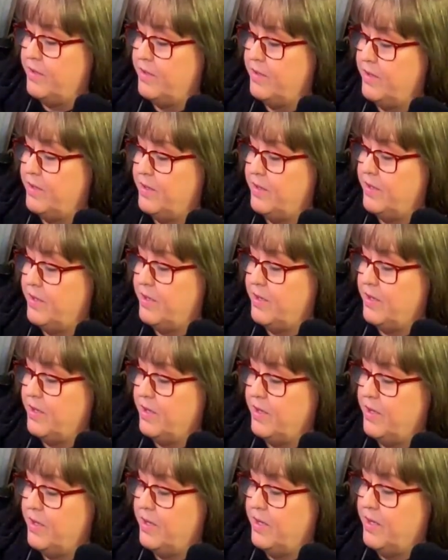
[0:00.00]

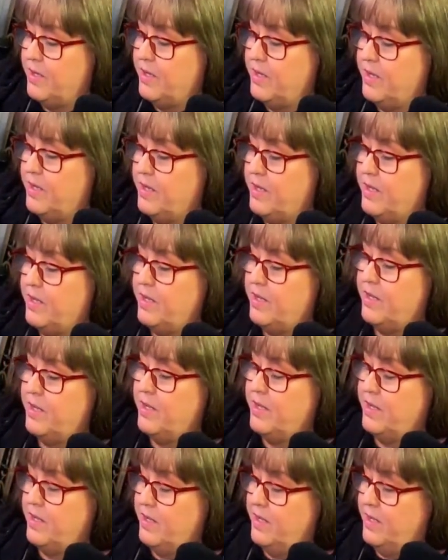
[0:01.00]

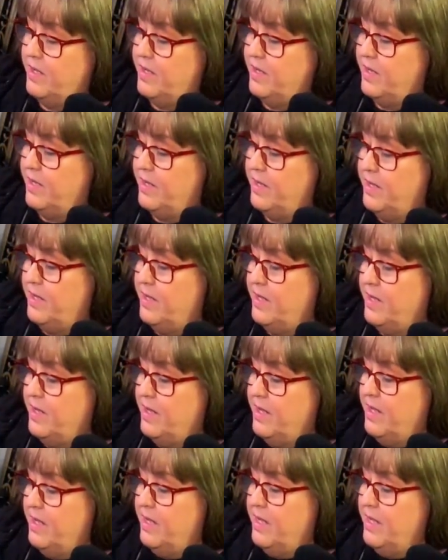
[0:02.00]

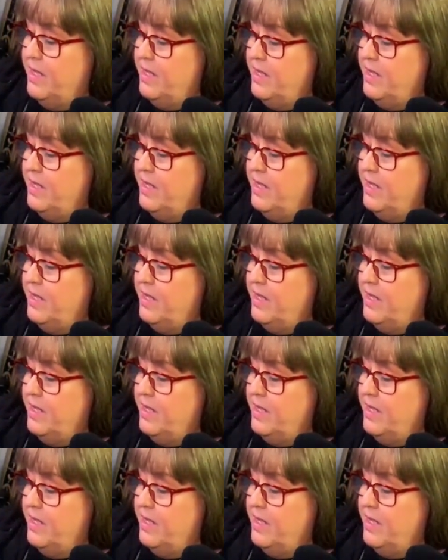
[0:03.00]
No one is speaking in this clip.